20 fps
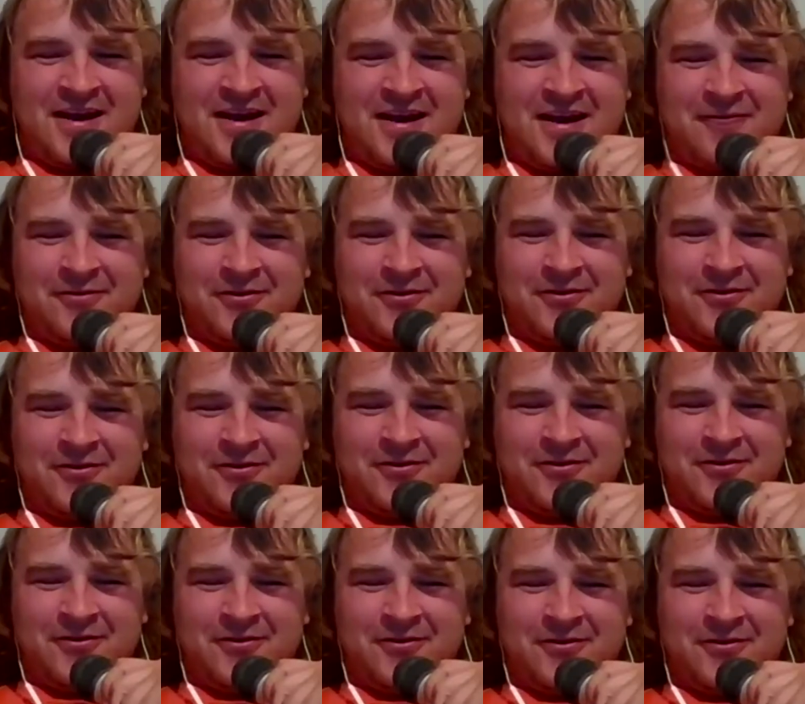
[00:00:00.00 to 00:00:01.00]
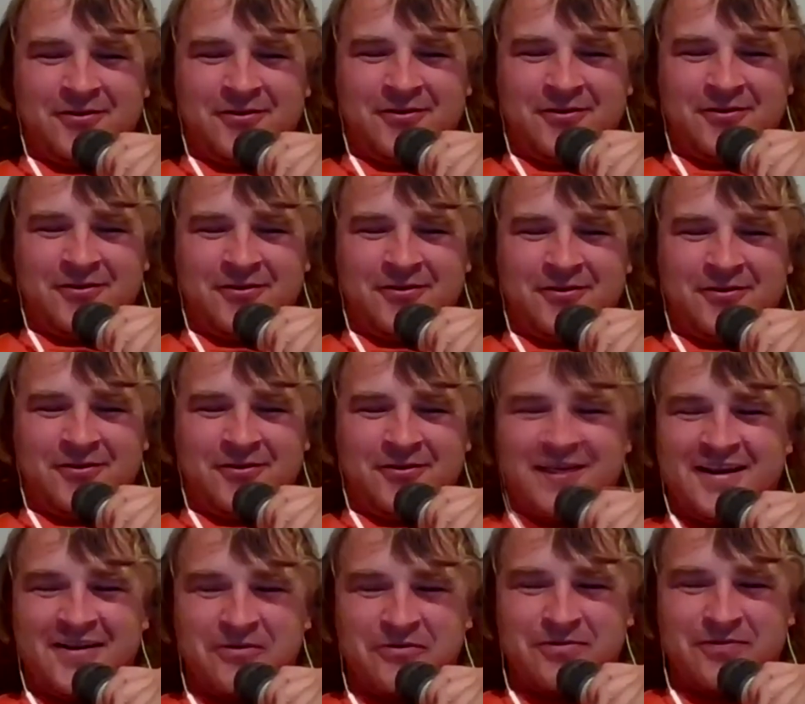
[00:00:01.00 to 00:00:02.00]
was like
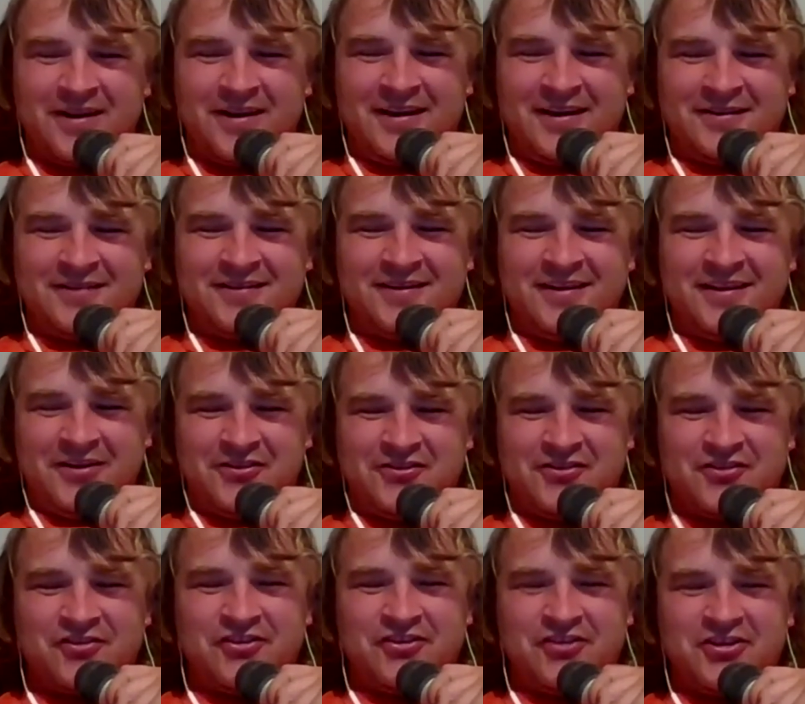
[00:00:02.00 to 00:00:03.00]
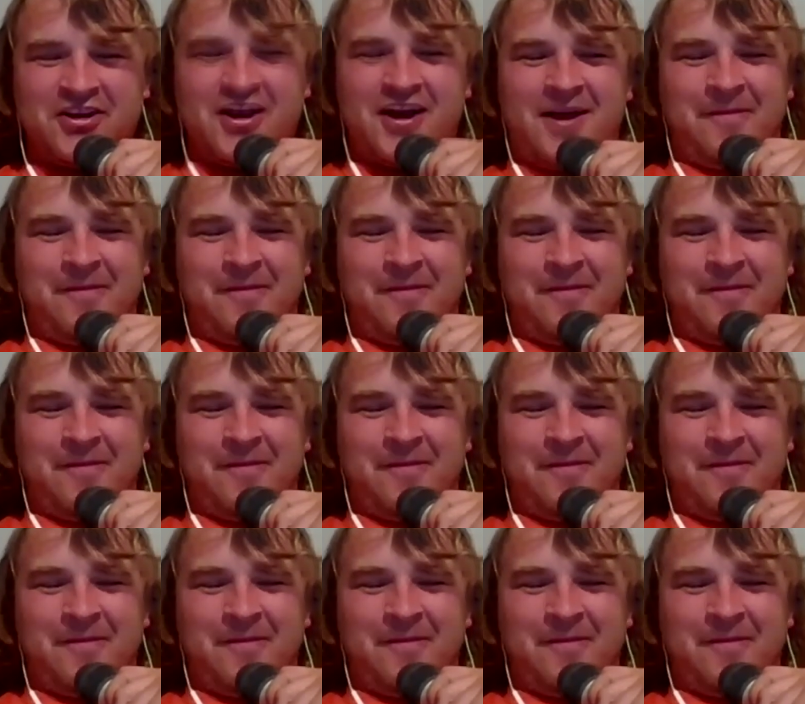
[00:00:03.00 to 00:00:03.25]
everybody else in there. Just look up.